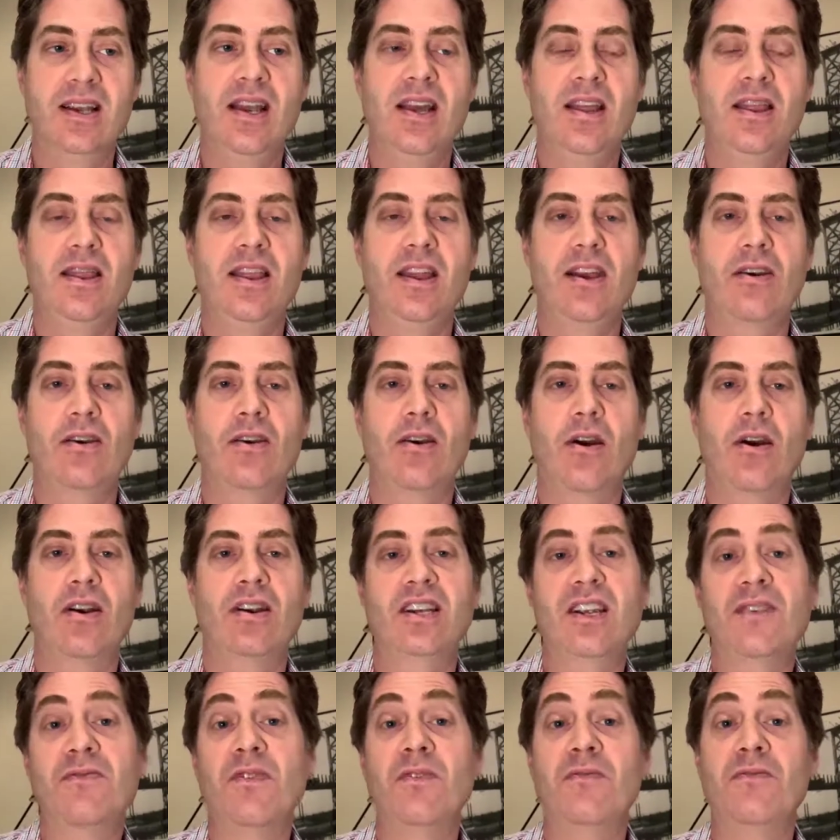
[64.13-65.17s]
There are
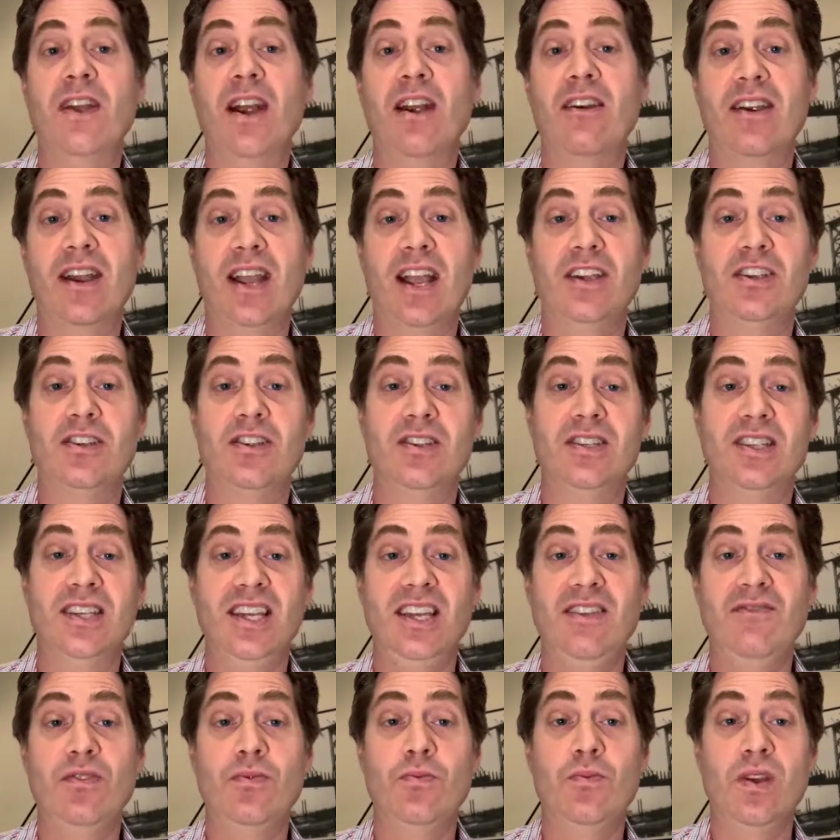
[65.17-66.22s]
different variations
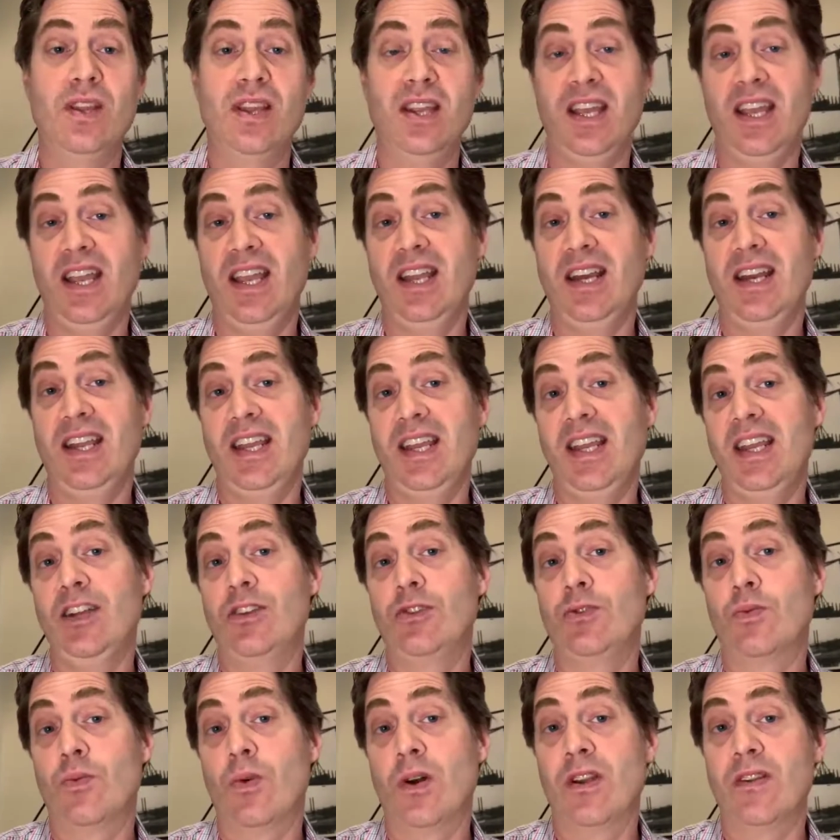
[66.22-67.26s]
even within each
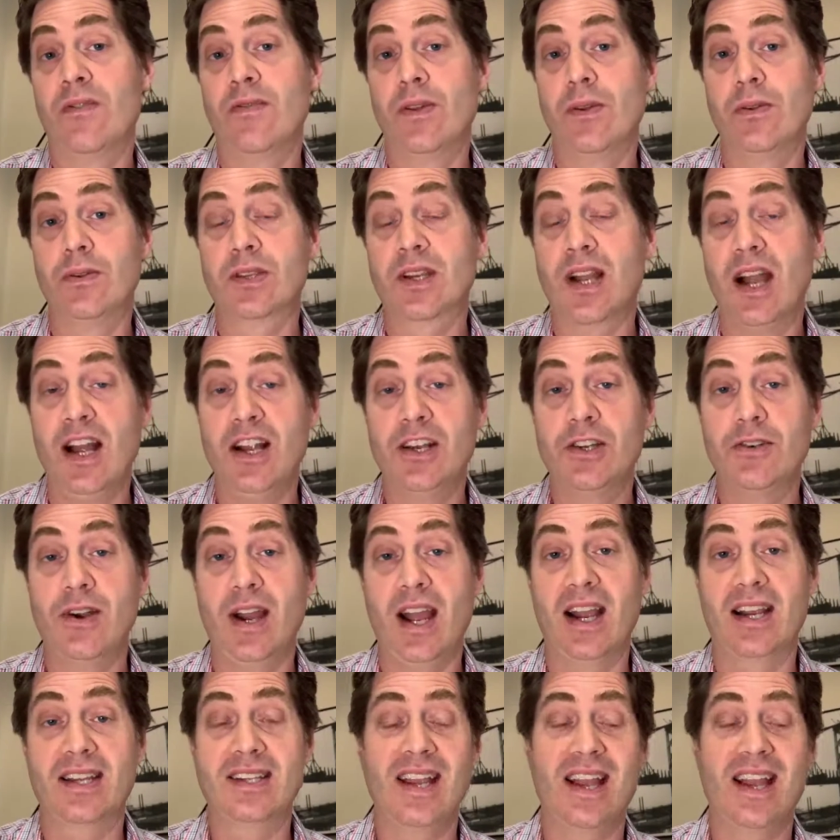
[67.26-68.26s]
one of those contracts,